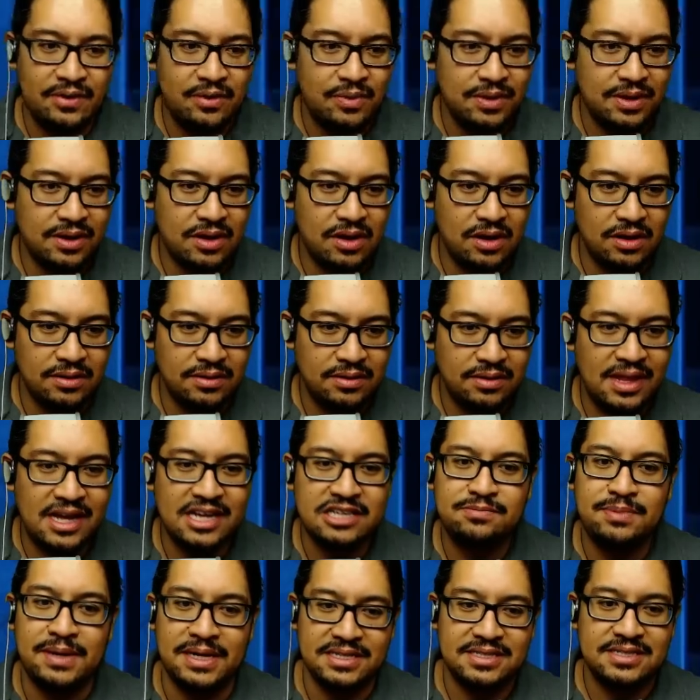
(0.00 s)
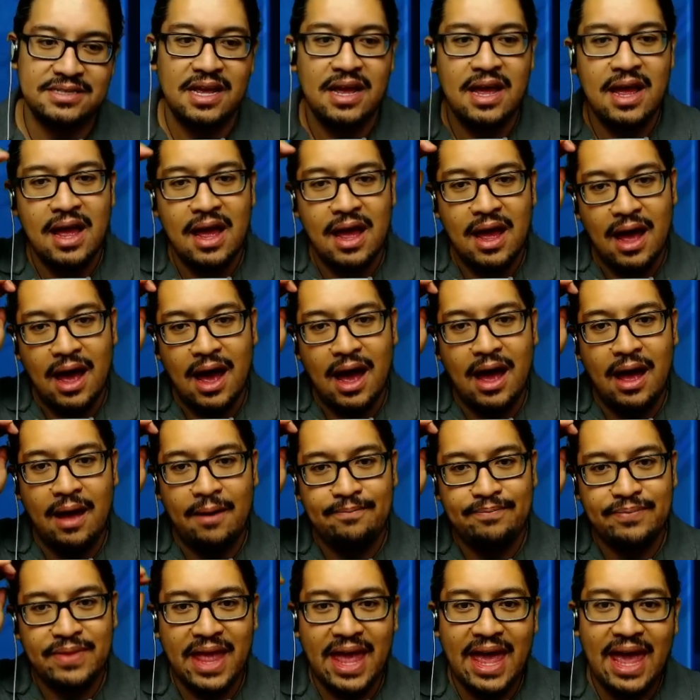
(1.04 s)
want to call it, Lux Plus.
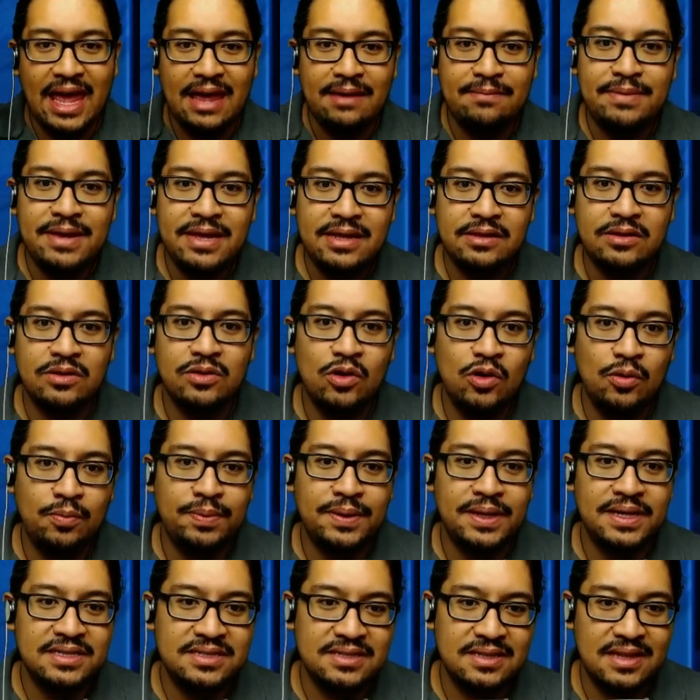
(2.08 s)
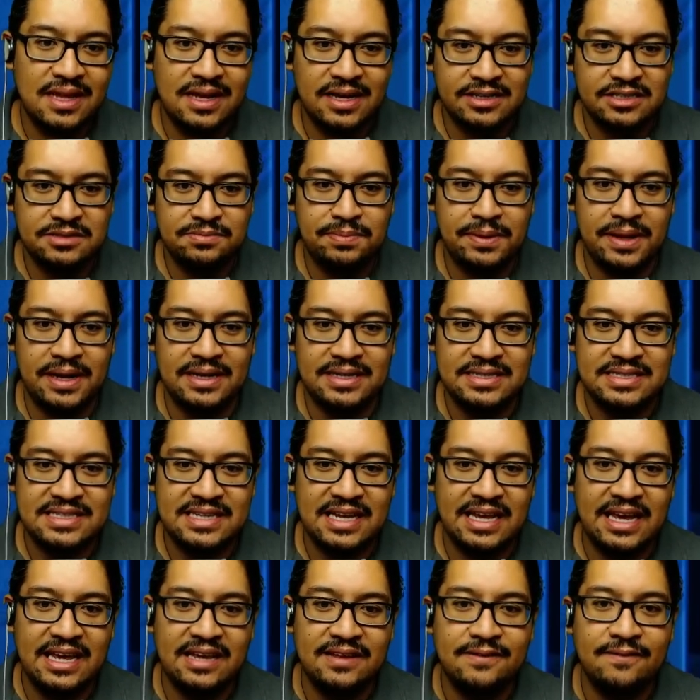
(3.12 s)
Um, AB2 plus Lux Plus
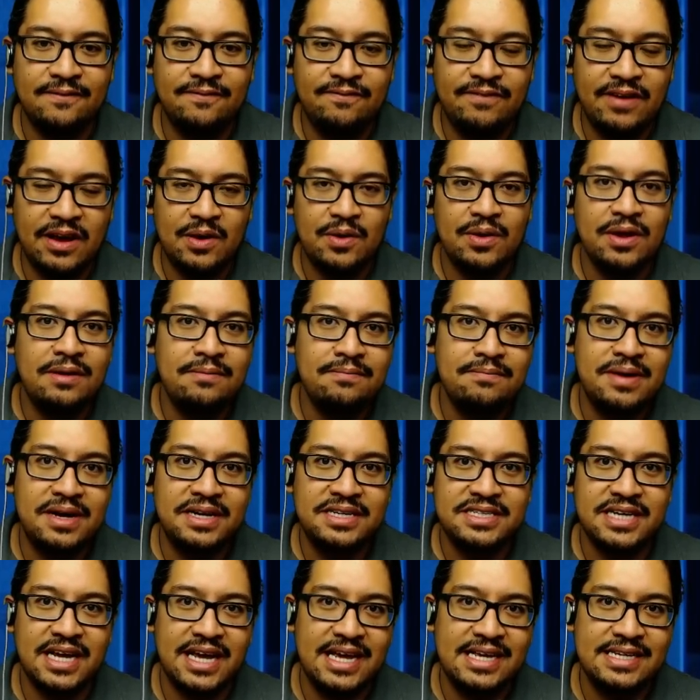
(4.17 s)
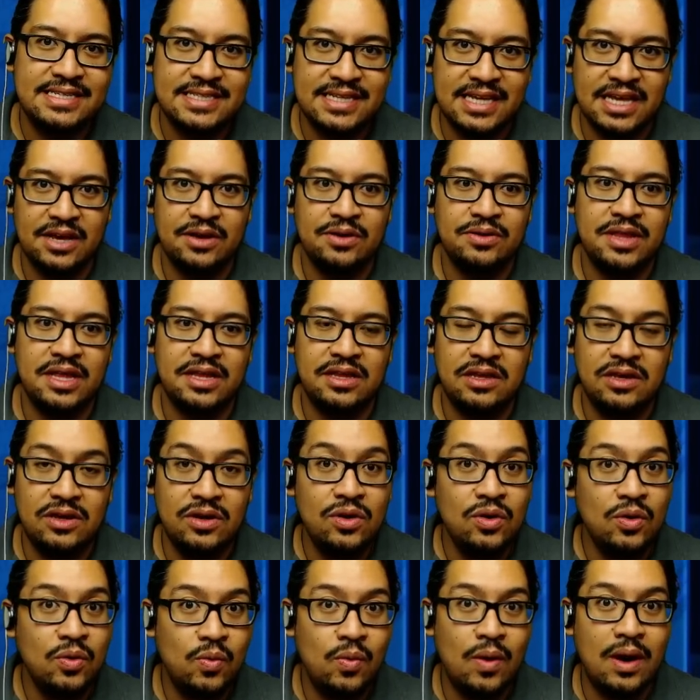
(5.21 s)
is very much a skill that
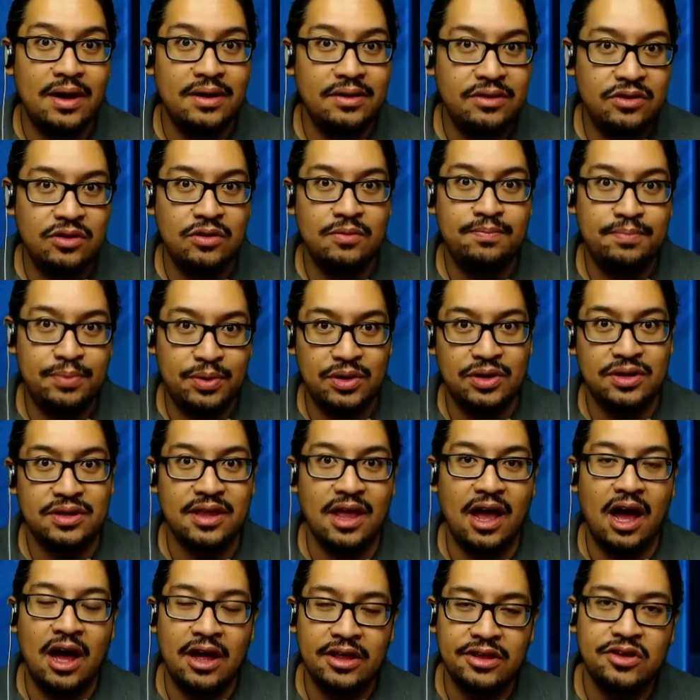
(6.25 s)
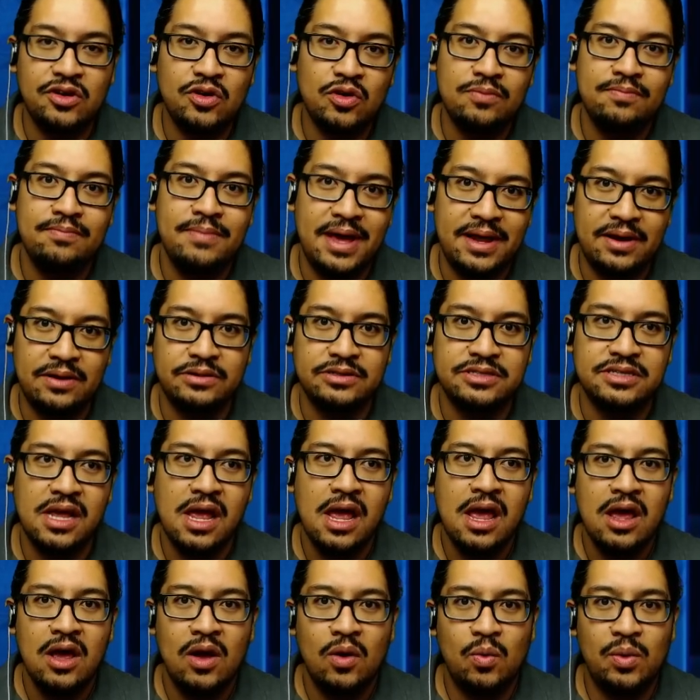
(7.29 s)
you want to put on your medals
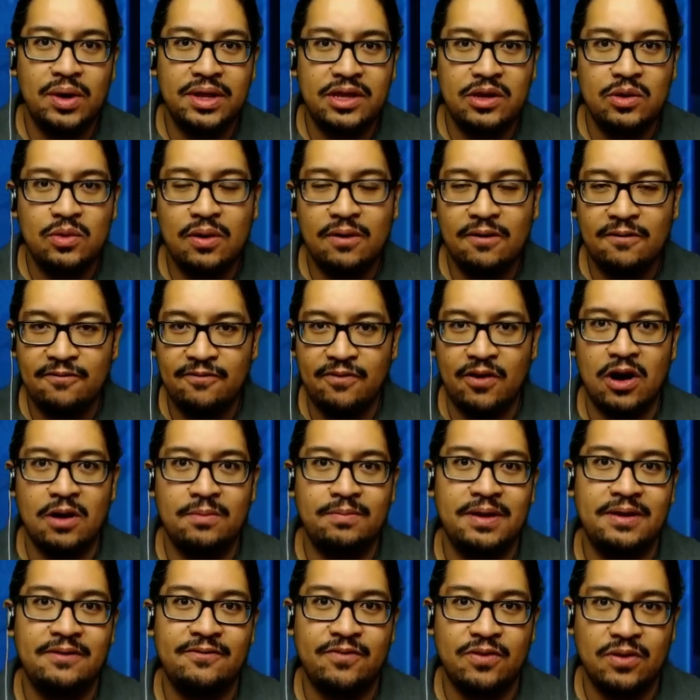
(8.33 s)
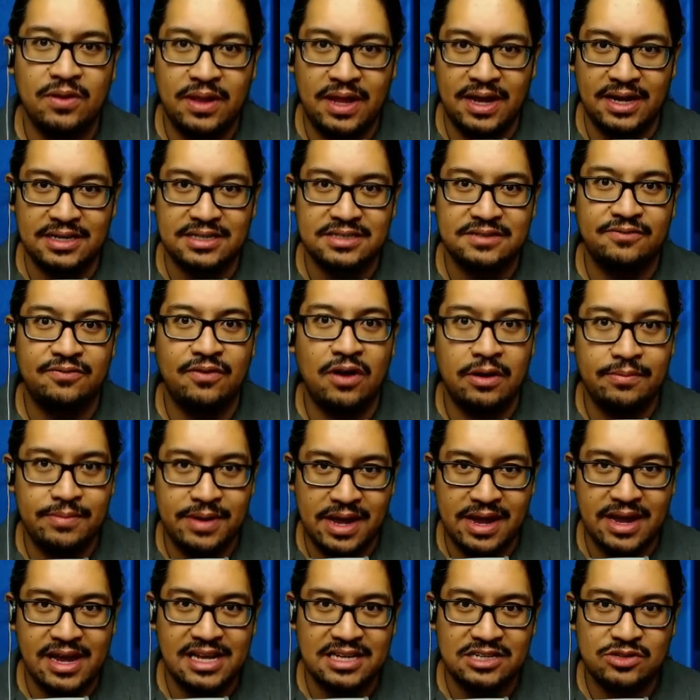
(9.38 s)
when you are farming for Lux, farming
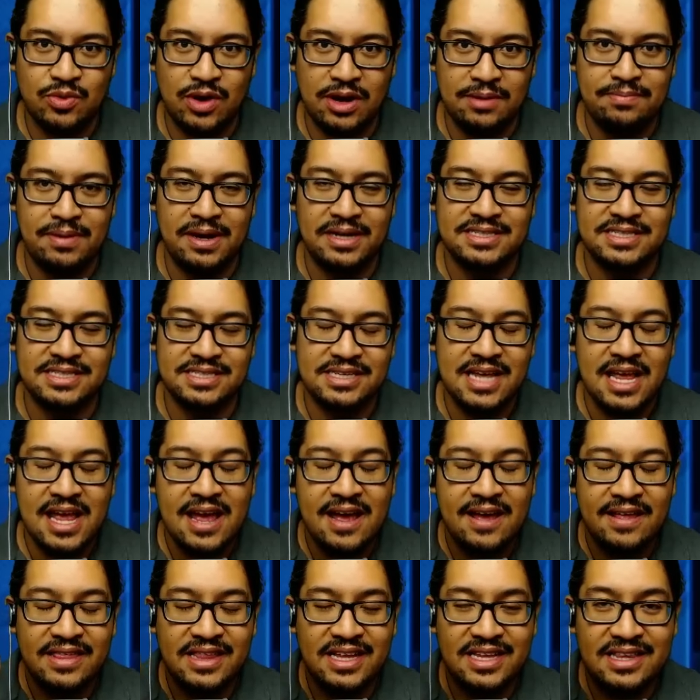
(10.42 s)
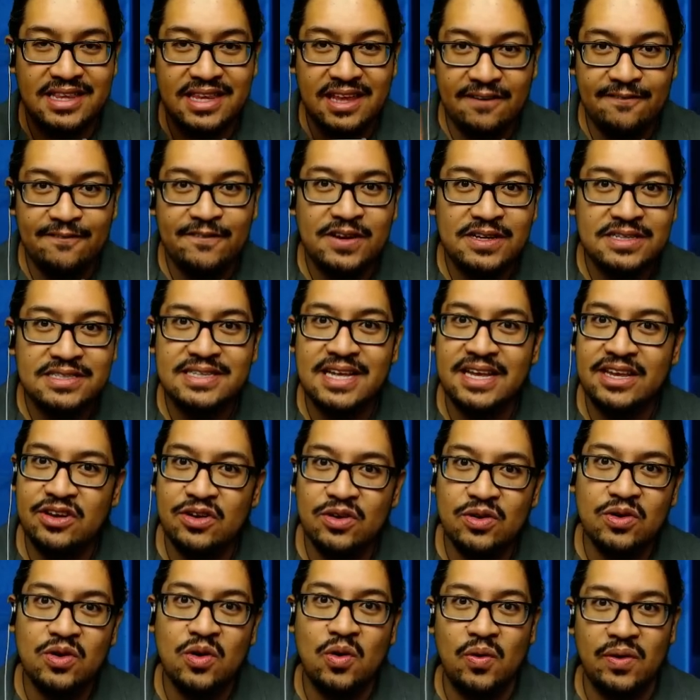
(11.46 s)
against raid bosses. The difference that
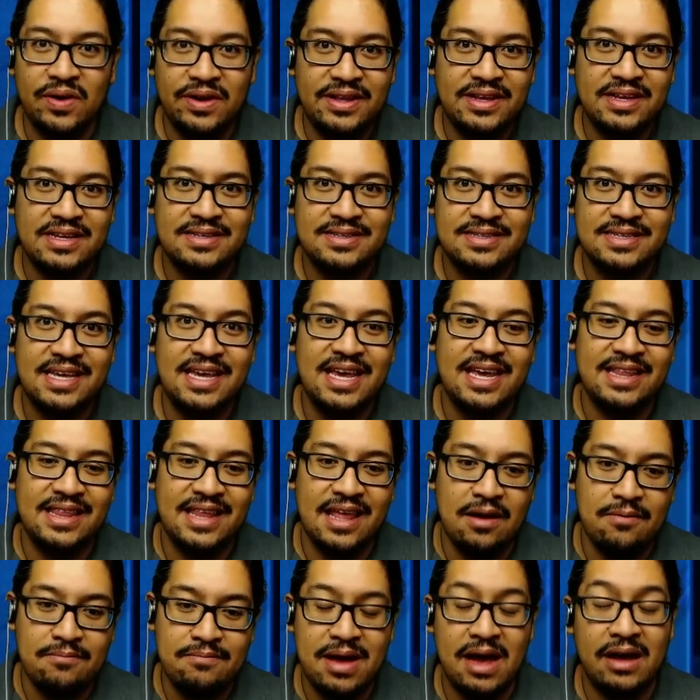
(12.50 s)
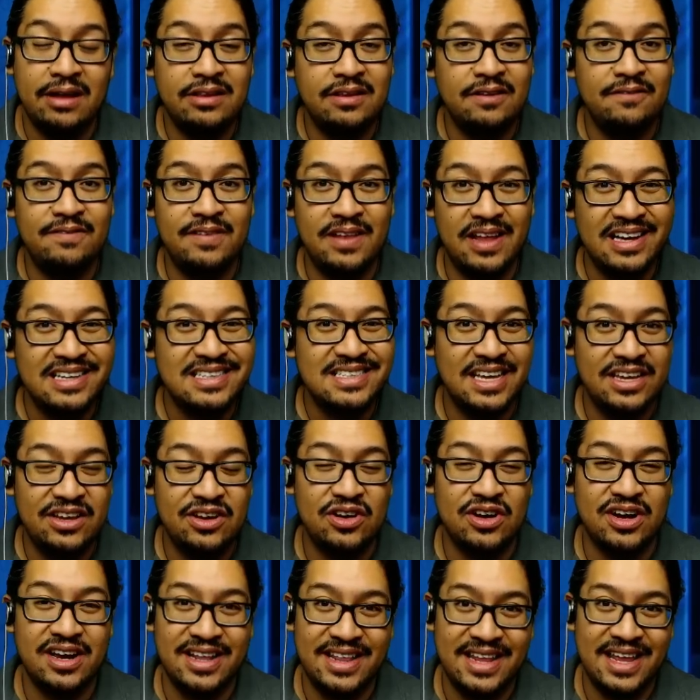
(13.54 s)
you're going to see in the amount of Lux that you're
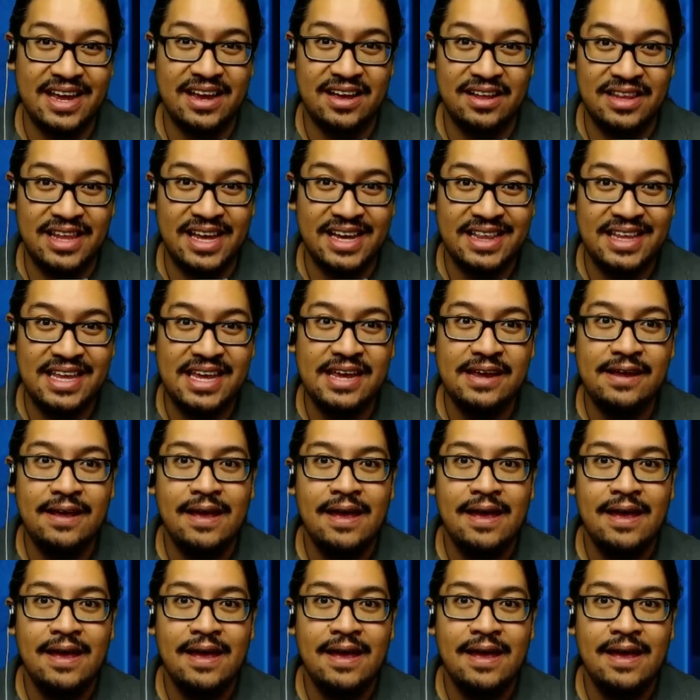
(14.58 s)
collecting